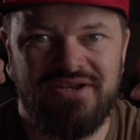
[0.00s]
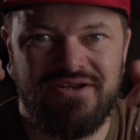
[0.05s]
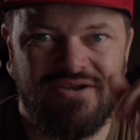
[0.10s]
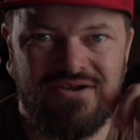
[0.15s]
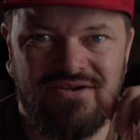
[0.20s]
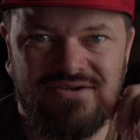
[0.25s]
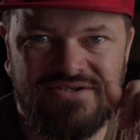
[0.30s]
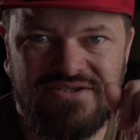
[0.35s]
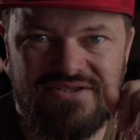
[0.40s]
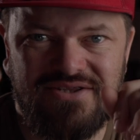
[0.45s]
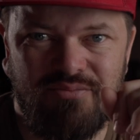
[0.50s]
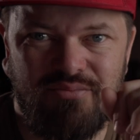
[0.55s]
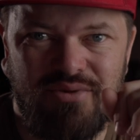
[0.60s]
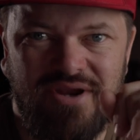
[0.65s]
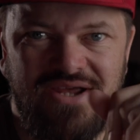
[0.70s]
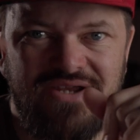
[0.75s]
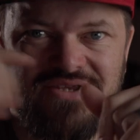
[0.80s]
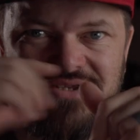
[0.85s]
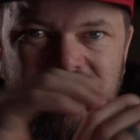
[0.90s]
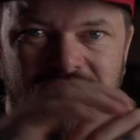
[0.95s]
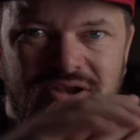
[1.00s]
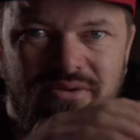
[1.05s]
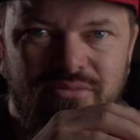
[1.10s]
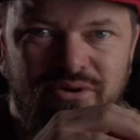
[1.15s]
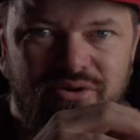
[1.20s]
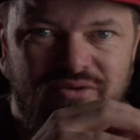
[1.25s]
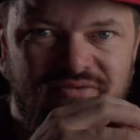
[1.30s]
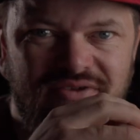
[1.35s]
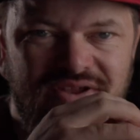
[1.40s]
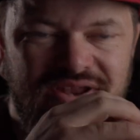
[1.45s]
in because the blades aren't
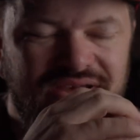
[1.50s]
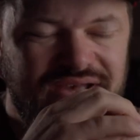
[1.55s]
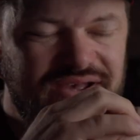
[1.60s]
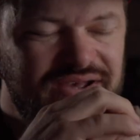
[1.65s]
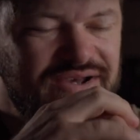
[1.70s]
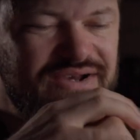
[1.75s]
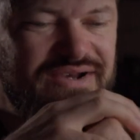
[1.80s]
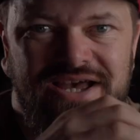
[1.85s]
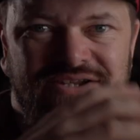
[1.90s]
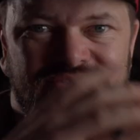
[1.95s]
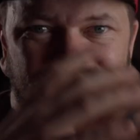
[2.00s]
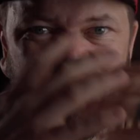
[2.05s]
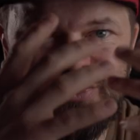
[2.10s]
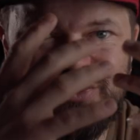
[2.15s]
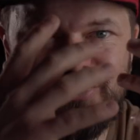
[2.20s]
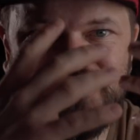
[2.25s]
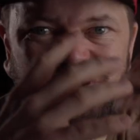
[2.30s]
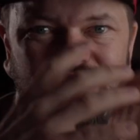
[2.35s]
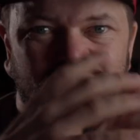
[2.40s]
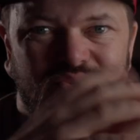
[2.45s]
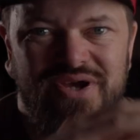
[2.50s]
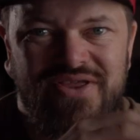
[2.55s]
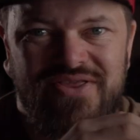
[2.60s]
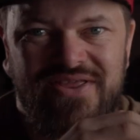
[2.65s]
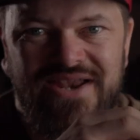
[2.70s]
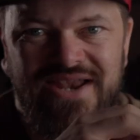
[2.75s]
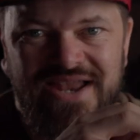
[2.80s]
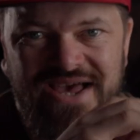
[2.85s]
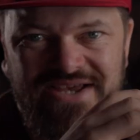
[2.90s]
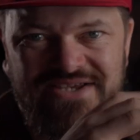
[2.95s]
moving. And also in
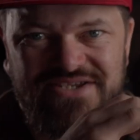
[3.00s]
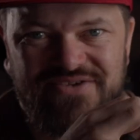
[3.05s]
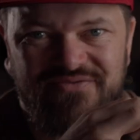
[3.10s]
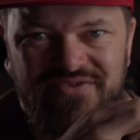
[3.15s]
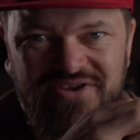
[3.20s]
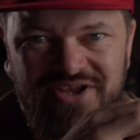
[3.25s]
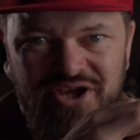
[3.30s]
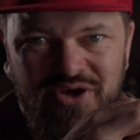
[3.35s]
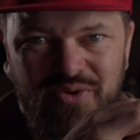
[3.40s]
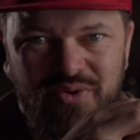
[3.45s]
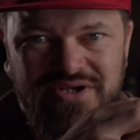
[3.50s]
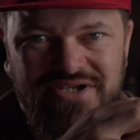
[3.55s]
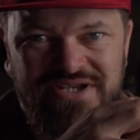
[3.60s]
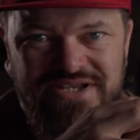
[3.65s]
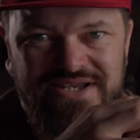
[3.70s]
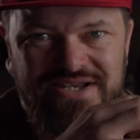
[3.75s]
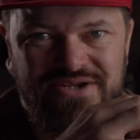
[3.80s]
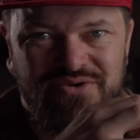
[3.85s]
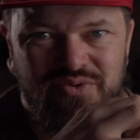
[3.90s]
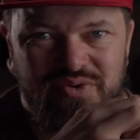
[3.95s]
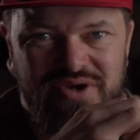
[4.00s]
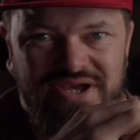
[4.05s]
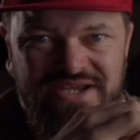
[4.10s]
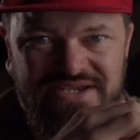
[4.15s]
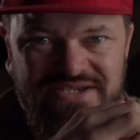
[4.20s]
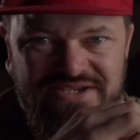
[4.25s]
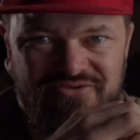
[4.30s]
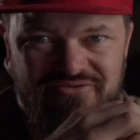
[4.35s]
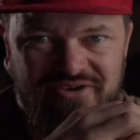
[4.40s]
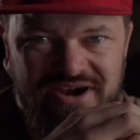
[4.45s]
the last video, I did a little
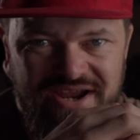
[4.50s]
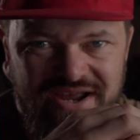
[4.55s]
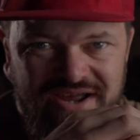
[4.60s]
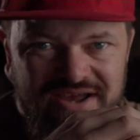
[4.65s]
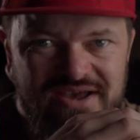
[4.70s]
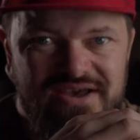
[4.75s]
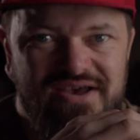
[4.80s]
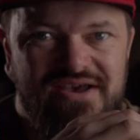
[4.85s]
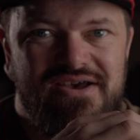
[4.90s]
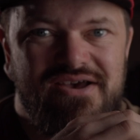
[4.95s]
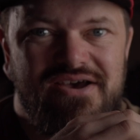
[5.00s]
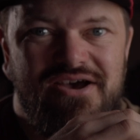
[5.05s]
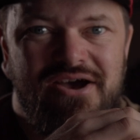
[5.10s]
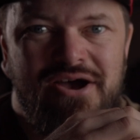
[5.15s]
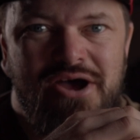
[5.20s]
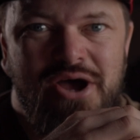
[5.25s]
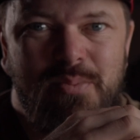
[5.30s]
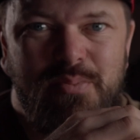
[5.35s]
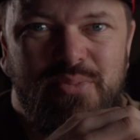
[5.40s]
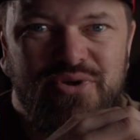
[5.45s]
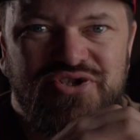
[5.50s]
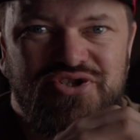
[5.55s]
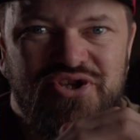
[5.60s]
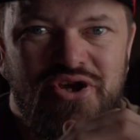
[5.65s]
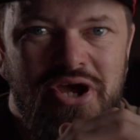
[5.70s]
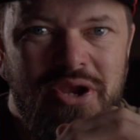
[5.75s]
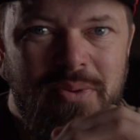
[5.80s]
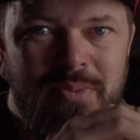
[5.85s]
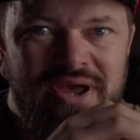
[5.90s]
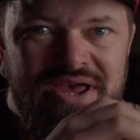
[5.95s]
Easter egg.
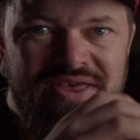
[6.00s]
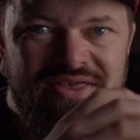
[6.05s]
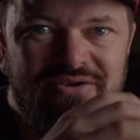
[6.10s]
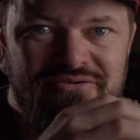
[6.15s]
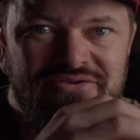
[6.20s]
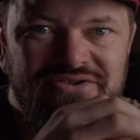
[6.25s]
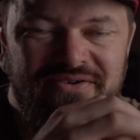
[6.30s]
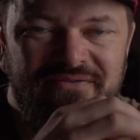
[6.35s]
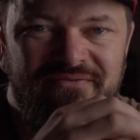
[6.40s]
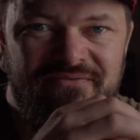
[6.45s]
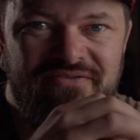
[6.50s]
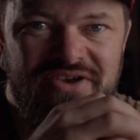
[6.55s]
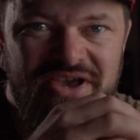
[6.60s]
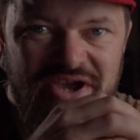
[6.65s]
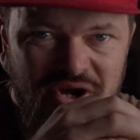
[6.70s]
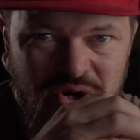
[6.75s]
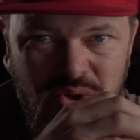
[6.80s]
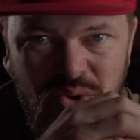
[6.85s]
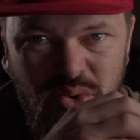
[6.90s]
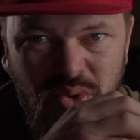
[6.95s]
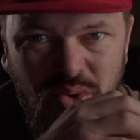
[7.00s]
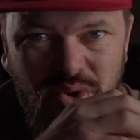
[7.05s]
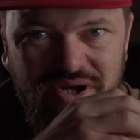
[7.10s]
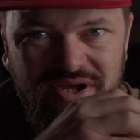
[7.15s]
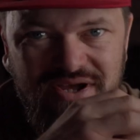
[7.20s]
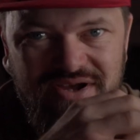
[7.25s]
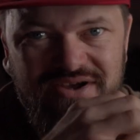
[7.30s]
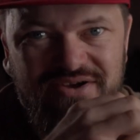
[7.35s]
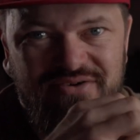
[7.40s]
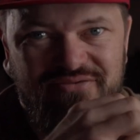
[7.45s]
Beside me, there is a vehicle
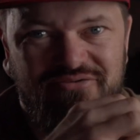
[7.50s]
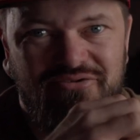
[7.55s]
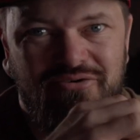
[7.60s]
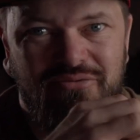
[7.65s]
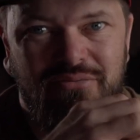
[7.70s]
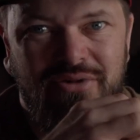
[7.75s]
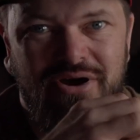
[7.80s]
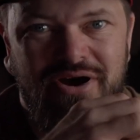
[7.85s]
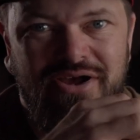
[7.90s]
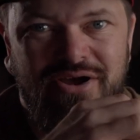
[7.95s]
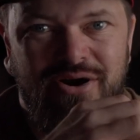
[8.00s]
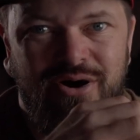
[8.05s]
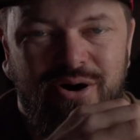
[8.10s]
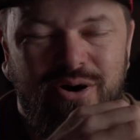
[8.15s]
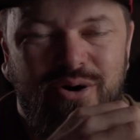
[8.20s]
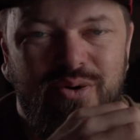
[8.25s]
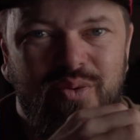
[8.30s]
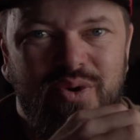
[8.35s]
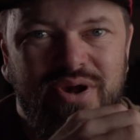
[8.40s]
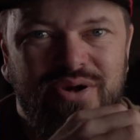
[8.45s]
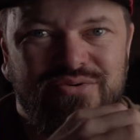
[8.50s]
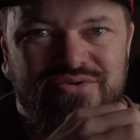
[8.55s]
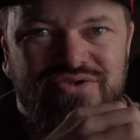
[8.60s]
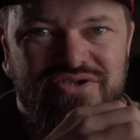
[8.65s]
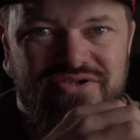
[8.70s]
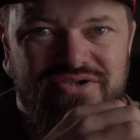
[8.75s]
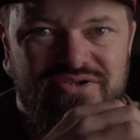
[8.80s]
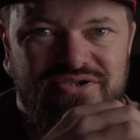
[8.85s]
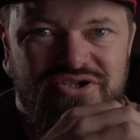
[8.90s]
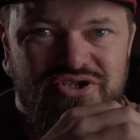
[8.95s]
from my Hot
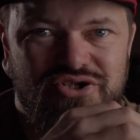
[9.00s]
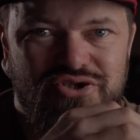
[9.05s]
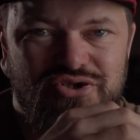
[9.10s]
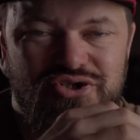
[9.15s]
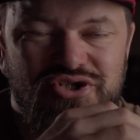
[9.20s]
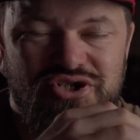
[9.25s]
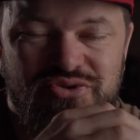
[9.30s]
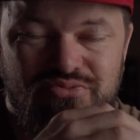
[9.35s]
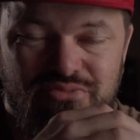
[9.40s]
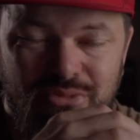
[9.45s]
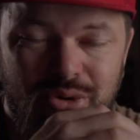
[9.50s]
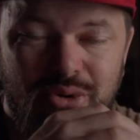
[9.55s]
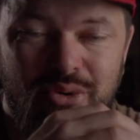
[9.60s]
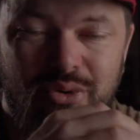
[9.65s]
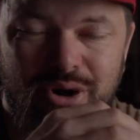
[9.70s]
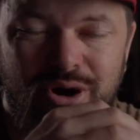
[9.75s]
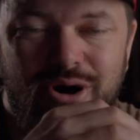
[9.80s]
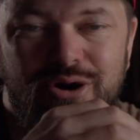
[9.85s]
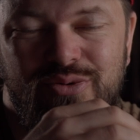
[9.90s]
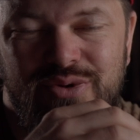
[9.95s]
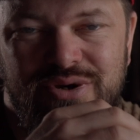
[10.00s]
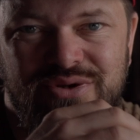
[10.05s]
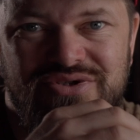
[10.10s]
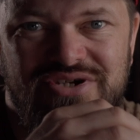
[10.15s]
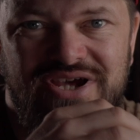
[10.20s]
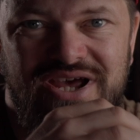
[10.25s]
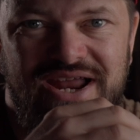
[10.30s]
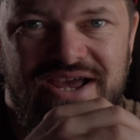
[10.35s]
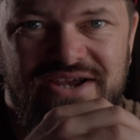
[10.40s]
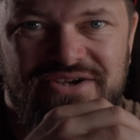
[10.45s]
Wheels, small Hot
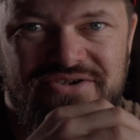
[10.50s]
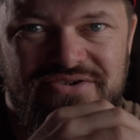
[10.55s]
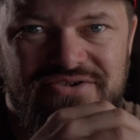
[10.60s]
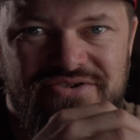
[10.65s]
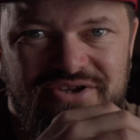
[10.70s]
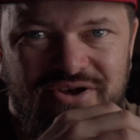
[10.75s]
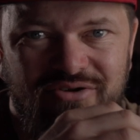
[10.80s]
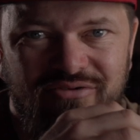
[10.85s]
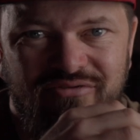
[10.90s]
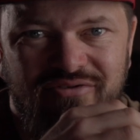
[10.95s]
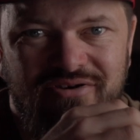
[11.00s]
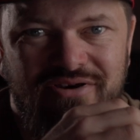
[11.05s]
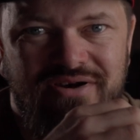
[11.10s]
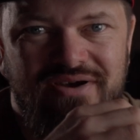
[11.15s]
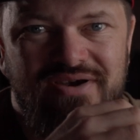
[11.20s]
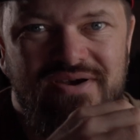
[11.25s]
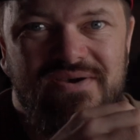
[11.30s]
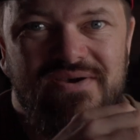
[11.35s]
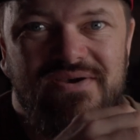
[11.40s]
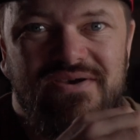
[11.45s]
Wheels collection so far.